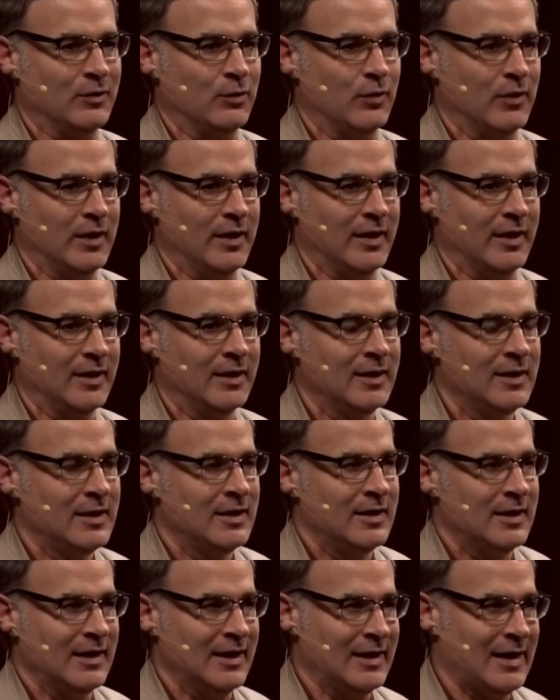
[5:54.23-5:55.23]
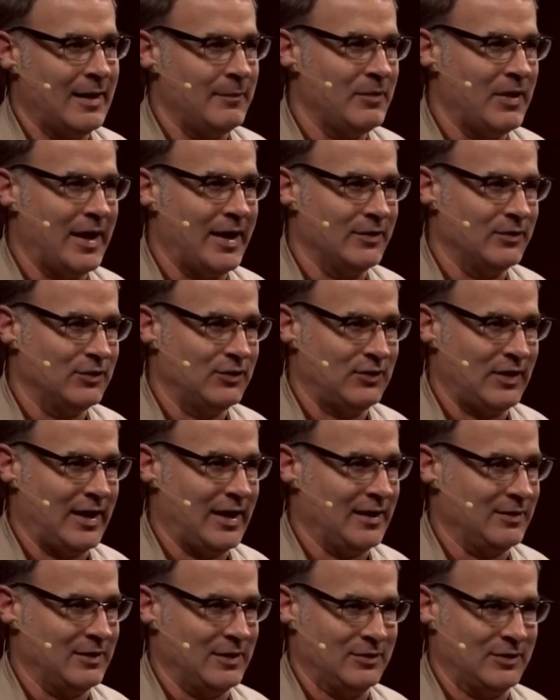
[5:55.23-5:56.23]
a way. And I'm not
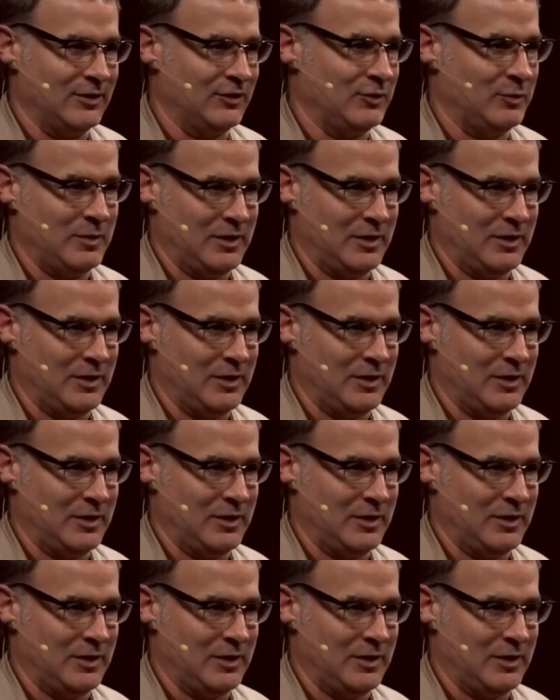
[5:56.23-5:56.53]
saying that this